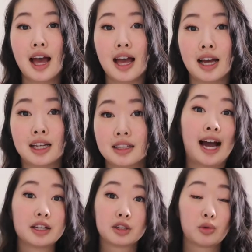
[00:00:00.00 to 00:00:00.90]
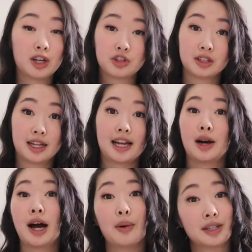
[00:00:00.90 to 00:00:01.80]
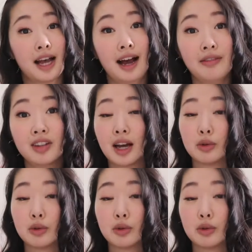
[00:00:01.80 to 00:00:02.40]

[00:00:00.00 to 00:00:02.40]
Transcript: and ask questions that I